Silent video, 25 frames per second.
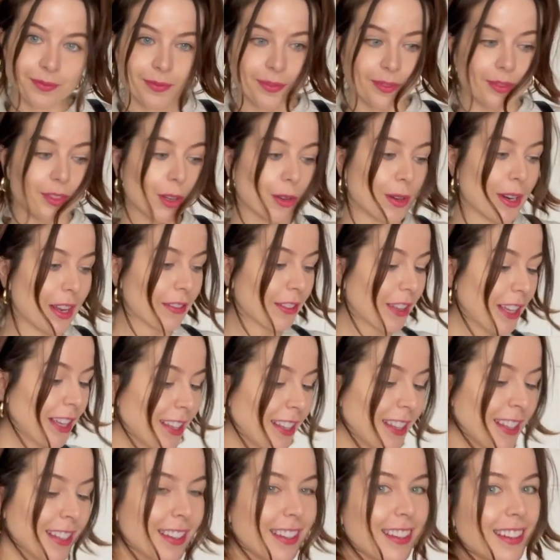don't have
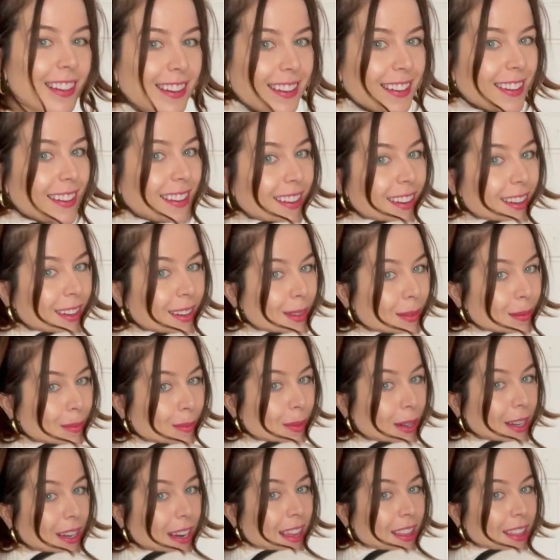that.
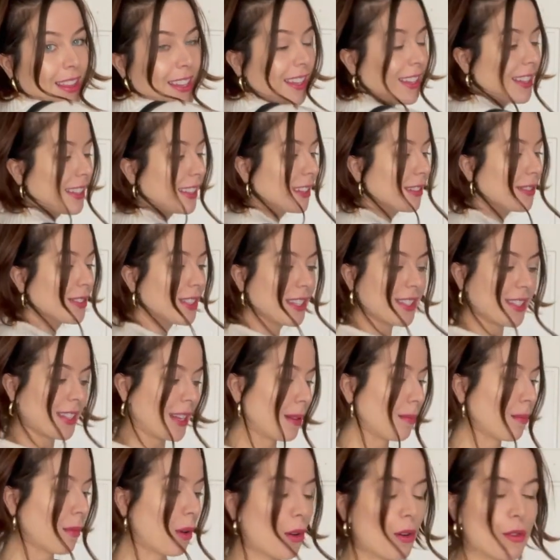But I think it gives the
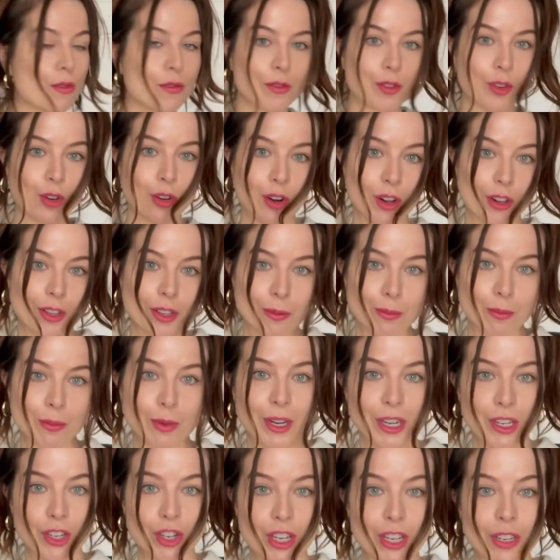same overall
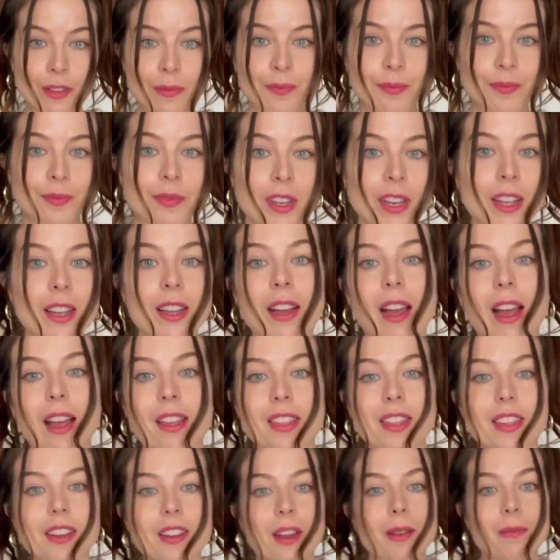impression. I
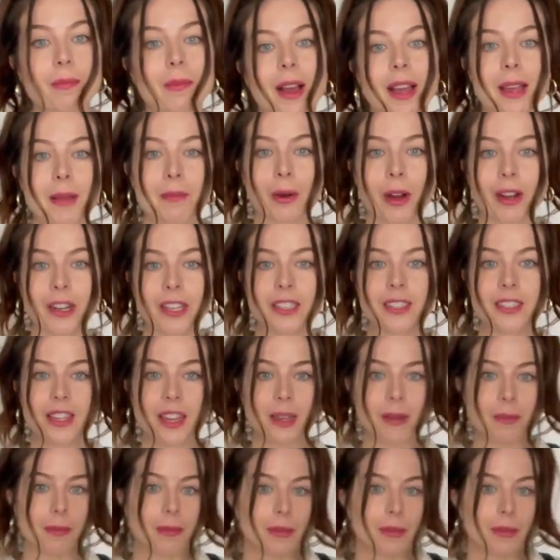think on my body type,